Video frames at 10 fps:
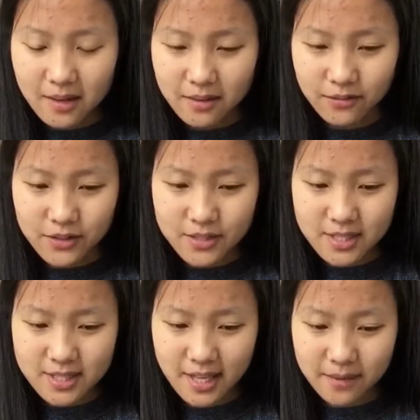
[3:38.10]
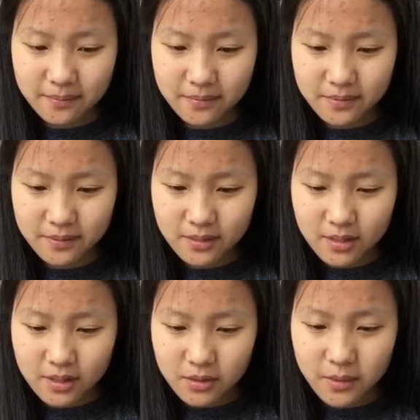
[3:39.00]
The view is the same.
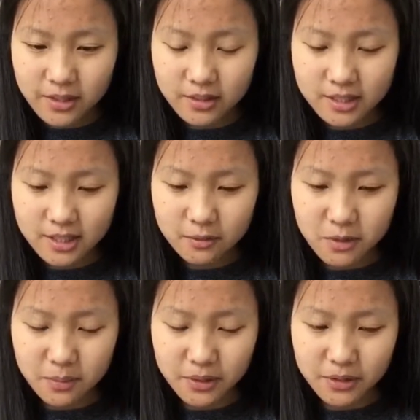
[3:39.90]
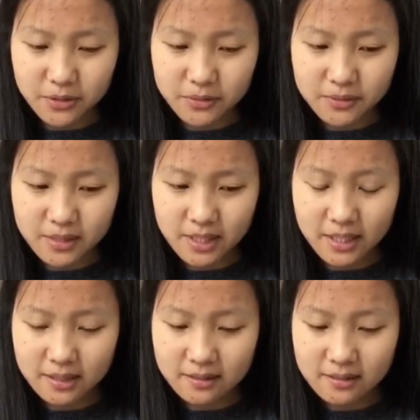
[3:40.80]
The water looks a little more blue
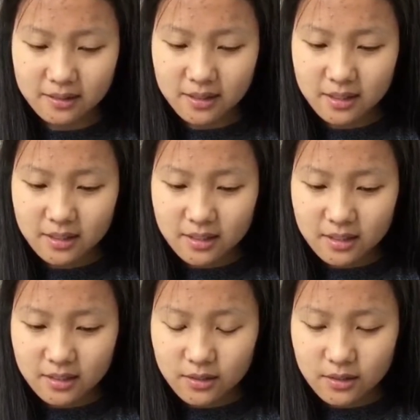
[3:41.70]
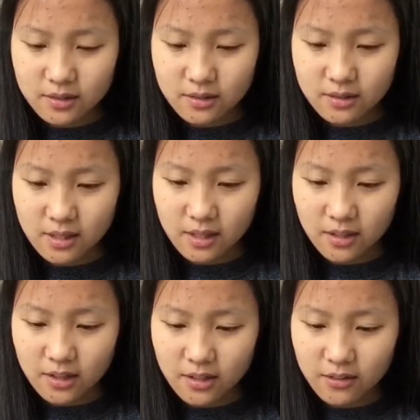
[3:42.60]
in
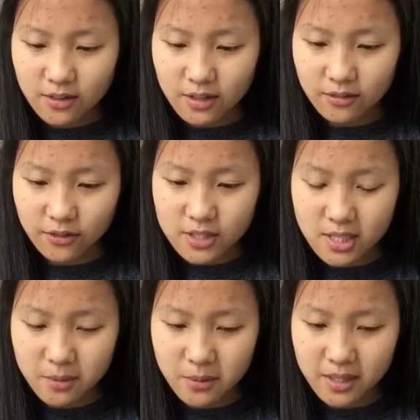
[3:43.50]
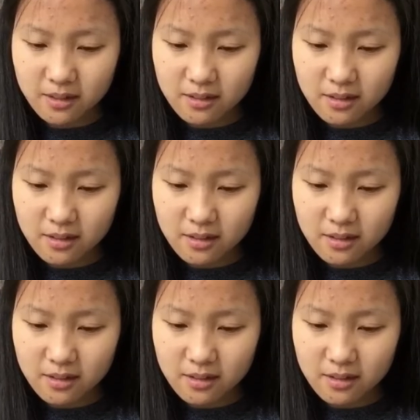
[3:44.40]
the the first time we went.